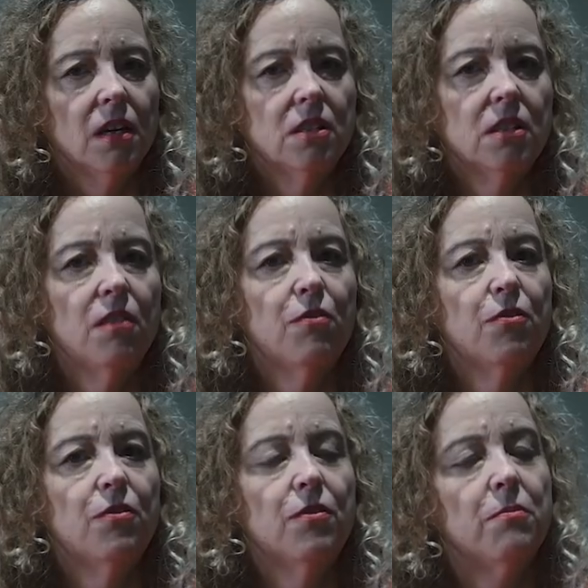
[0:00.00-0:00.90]
So
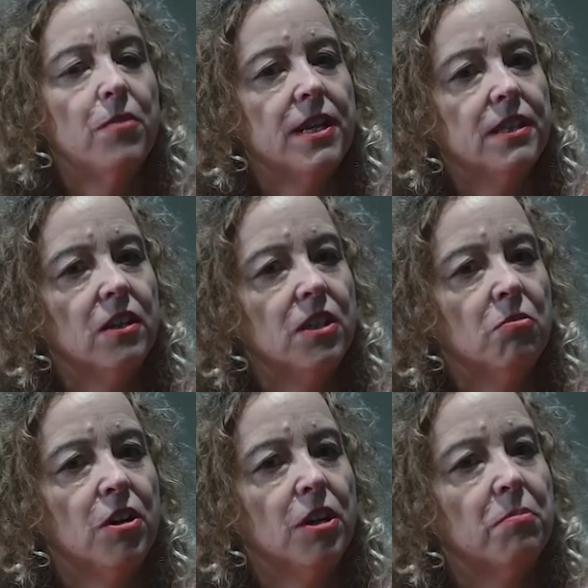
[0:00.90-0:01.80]
brand studies
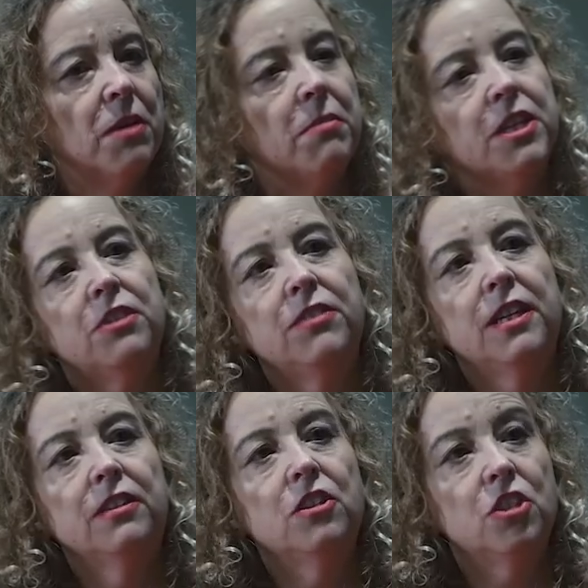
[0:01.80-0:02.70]
work by
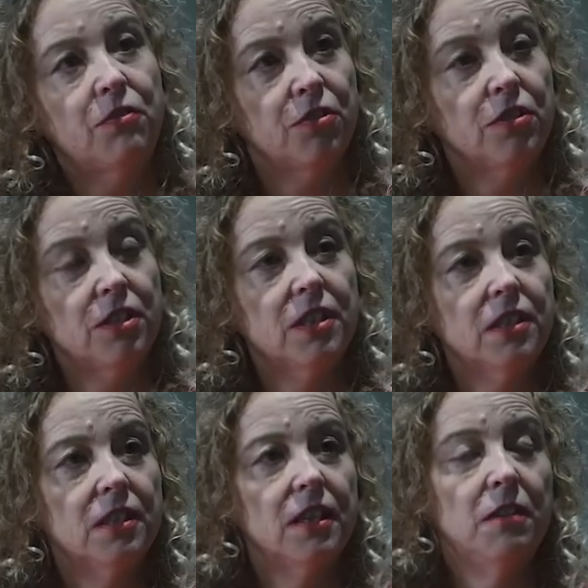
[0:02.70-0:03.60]
measuring the
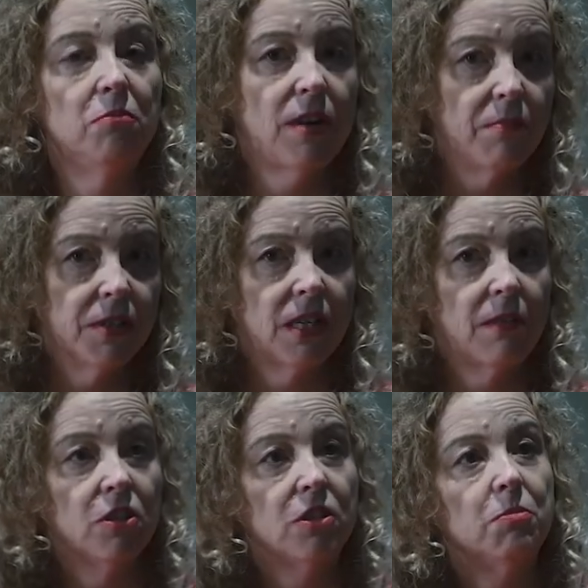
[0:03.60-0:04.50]
difference in brand
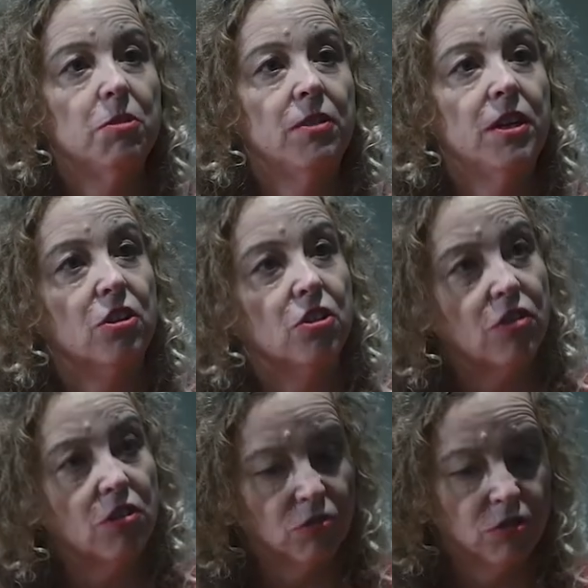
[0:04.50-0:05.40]
perceptions between a
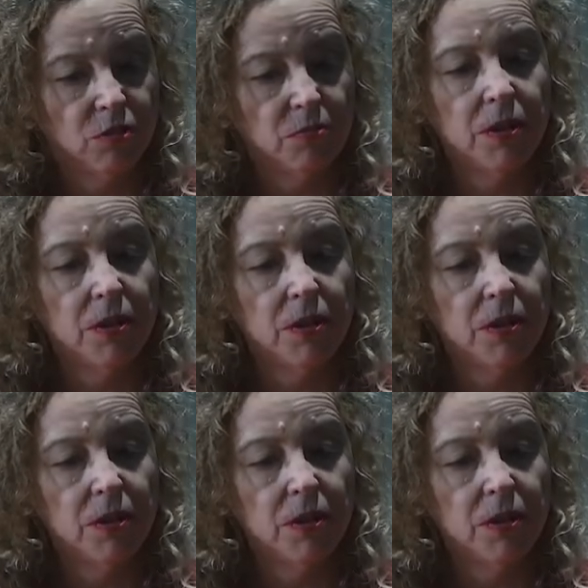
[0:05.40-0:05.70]
control group,